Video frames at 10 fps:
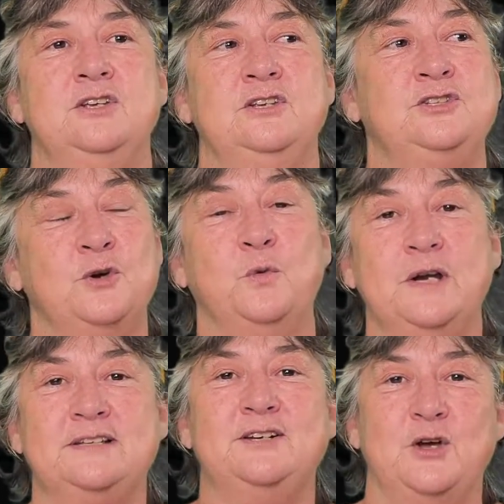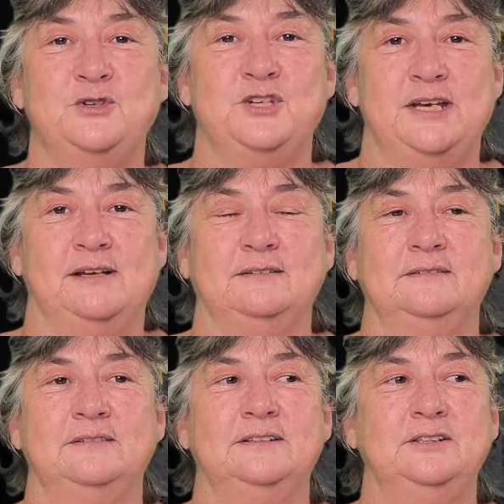So what is load shedding?
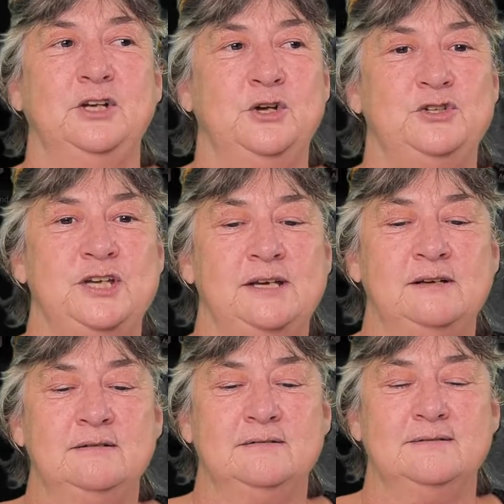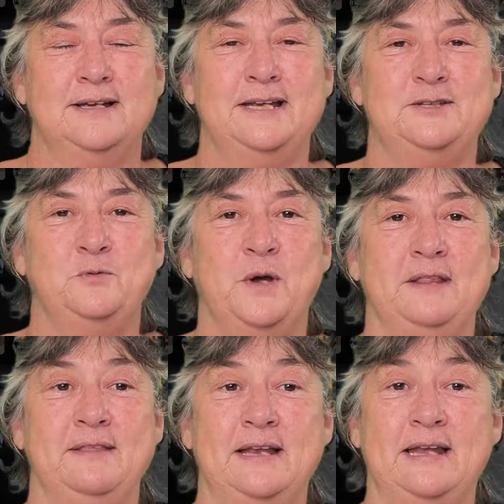Load shedding is
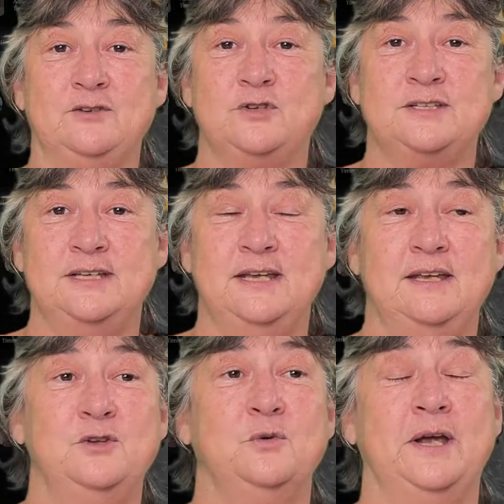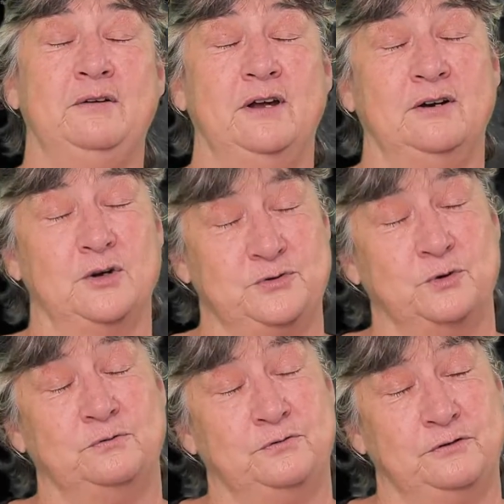when the electricity in your area goes
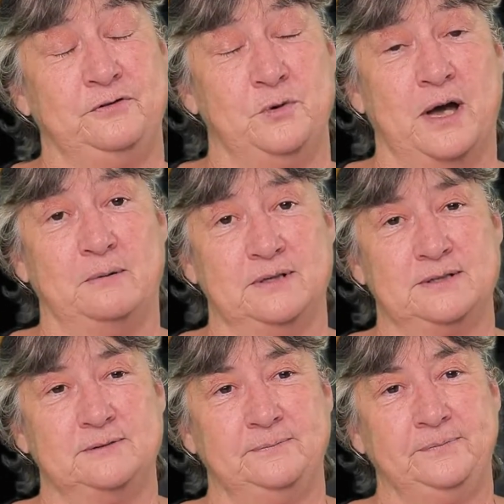off for a few hours.